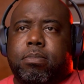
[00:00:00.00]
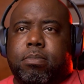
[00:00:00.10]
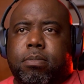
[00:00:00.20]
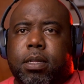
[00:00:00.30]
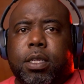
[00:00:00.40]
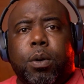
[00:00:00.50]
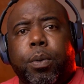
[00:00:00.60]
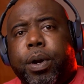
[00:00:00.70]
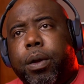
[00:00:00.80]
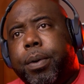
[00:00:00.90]
Let's see where
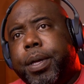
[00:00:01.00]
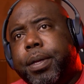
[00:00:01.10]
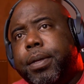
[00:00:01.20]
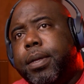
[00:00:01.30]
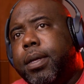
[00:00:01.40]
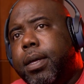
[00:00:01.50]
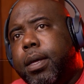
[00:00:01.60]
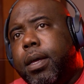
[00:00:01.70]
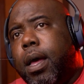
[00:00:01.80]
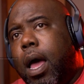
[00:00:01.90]
we're going.
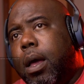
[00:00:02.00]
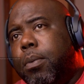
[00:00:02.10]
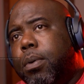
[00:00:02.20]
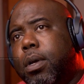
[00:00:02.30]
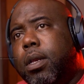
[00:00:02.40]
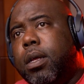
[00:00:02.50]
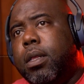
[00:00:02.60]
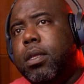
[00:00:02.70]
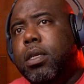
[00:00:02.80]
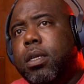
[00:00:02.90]
I would
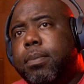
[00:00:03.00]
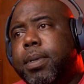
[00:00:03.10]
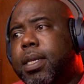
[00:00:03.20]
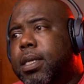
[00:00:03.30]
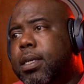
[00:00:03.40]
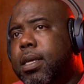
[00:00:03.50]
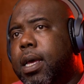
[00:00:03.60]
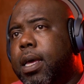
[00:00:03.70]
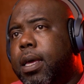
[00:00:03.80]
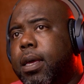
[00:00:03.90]
legitimately
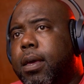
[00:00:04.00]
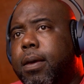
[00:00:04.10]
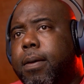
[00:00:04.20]
say